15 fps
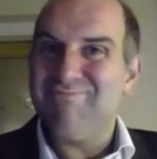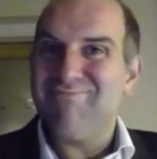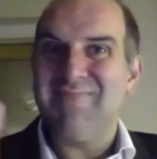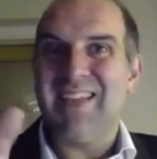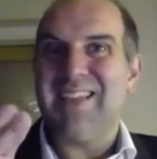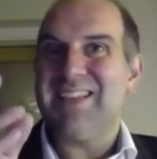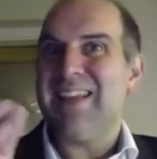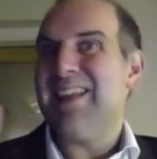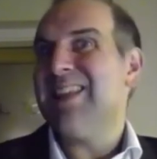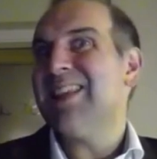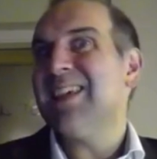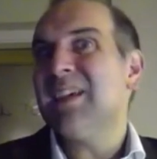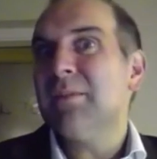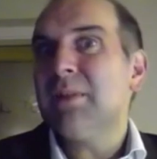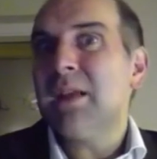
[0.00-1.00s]
there's
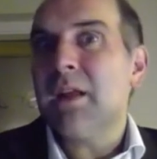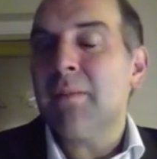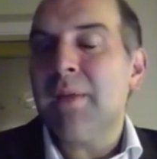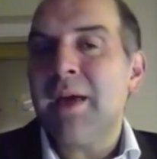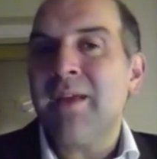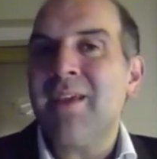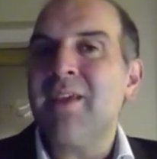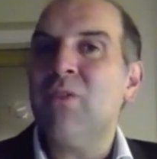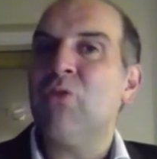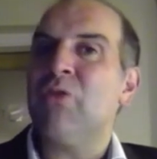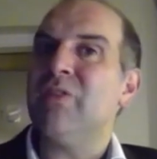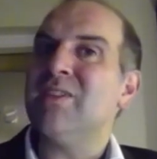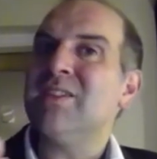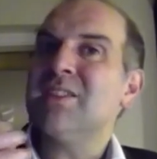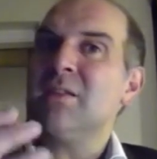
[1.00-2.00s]
anything can be done about it, or
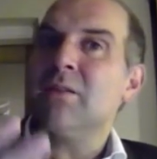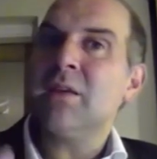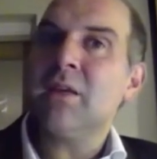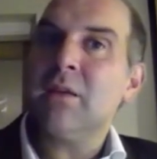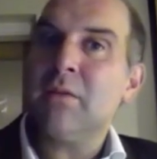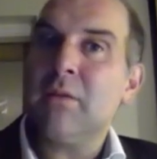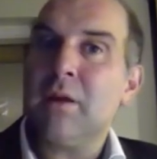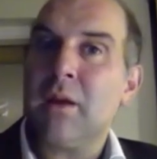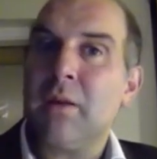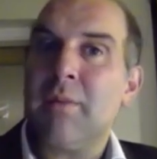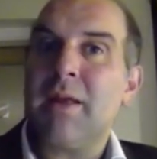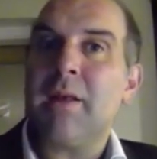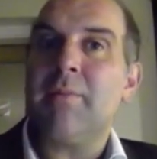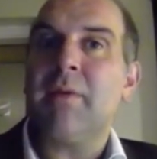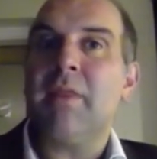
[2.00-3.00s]
there is something can be done
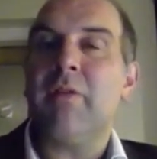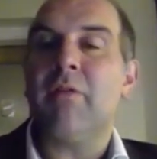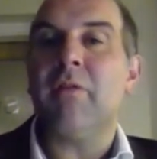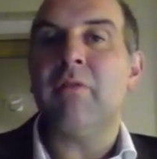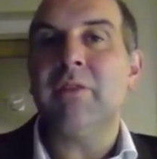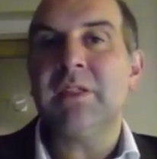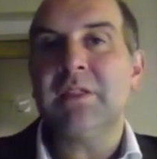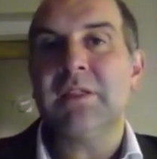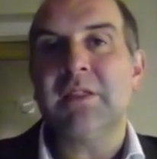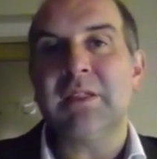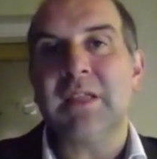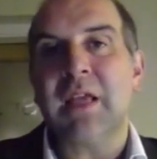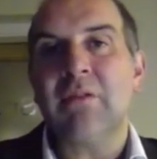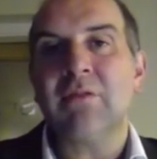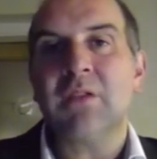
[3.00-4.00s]
about it, but there are risks and
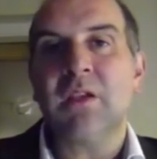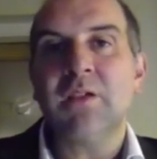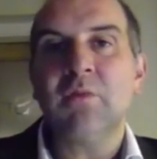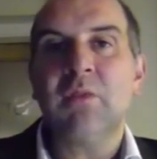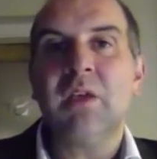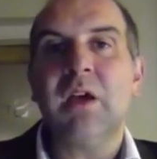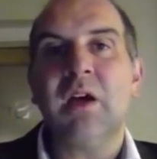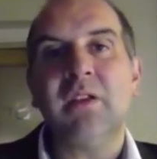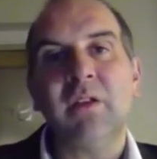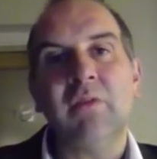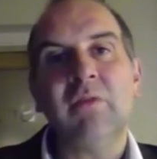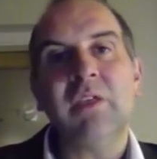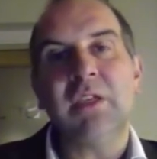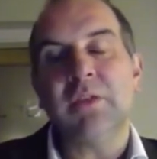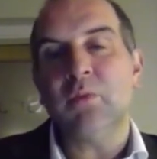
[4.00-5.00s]
downsides with it. I don't
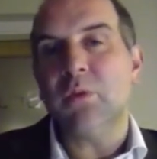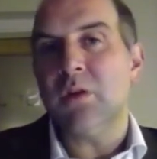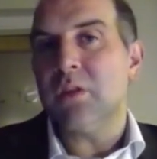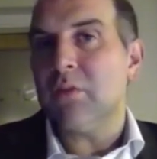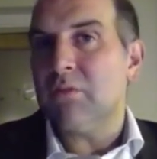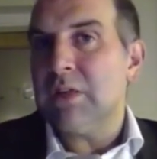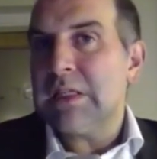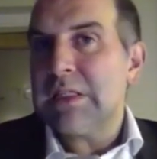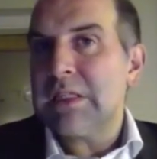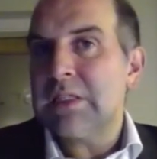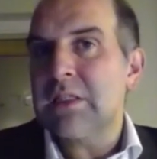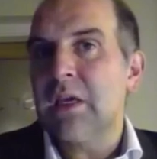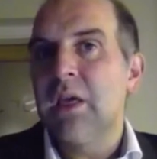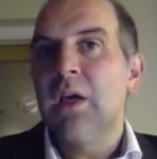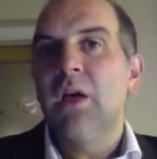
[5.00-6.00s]
think it's worth the
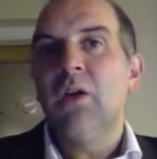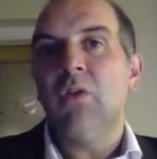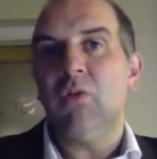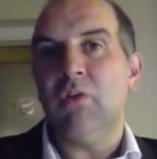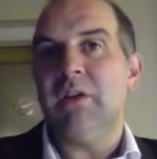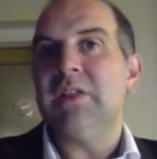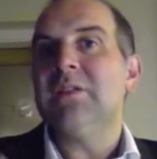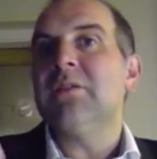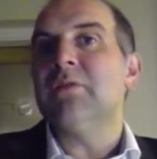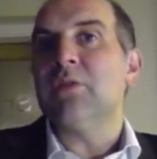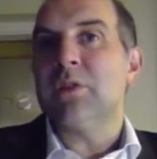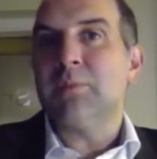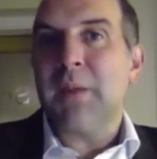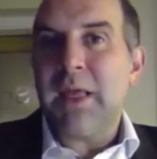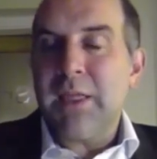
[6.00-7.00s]
risks, or at least to
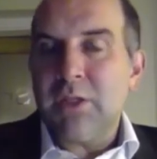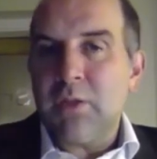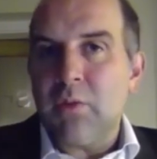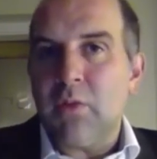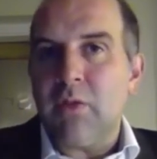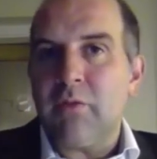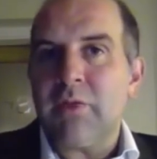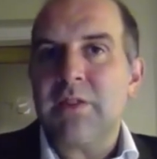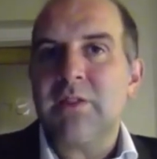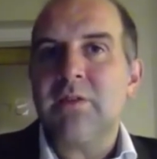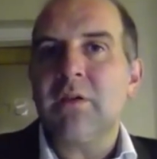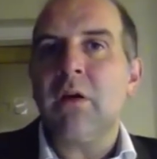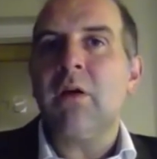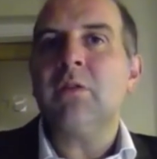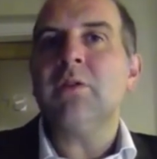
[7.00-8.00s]
explain to you what the risks
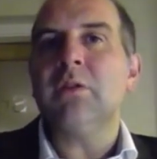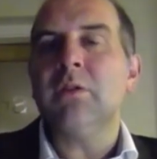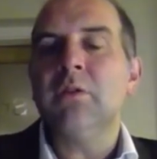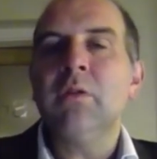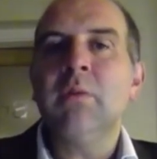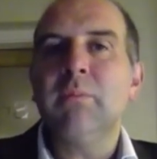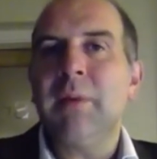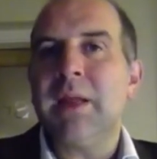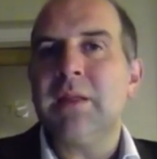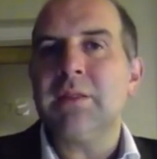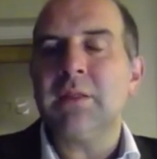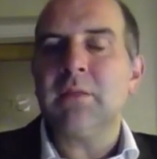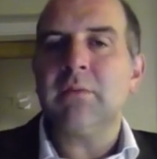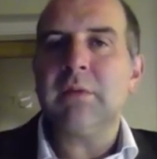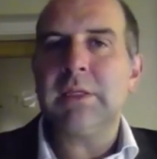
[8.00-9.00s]
are so you can balance
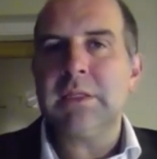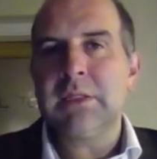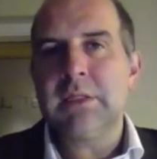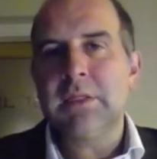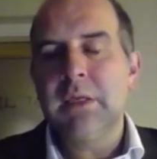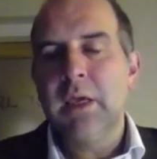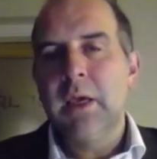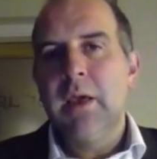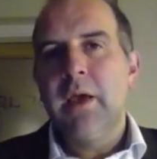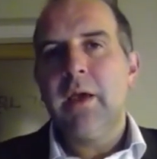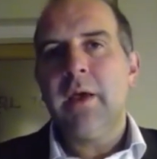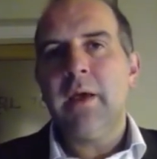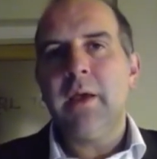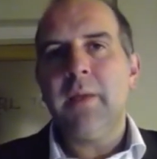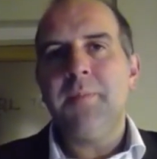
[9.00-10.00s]
the risks.
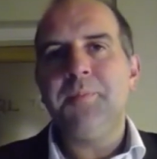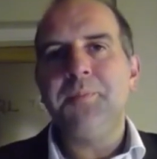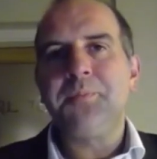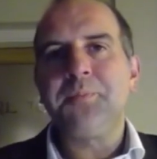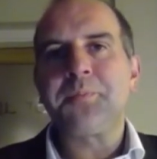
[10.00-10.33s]
Um,